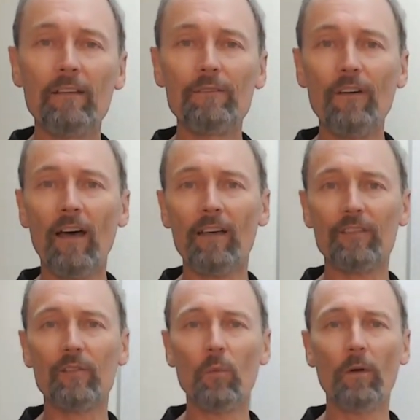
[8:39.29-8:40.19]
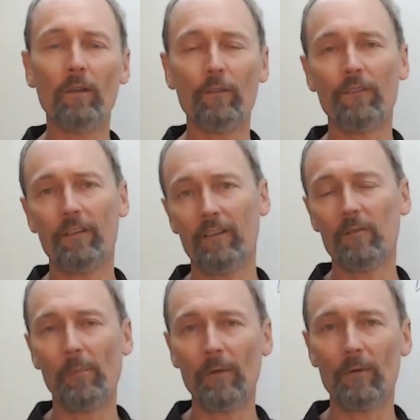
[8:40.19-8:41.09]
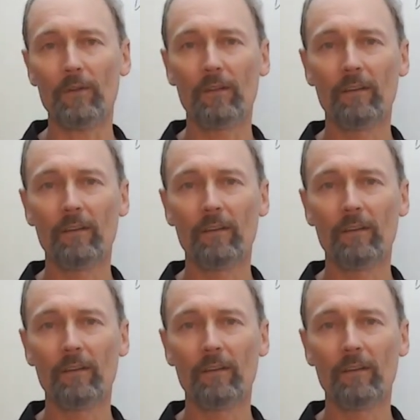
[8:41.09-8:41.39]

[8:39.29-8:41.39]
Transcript: vast wealth is built.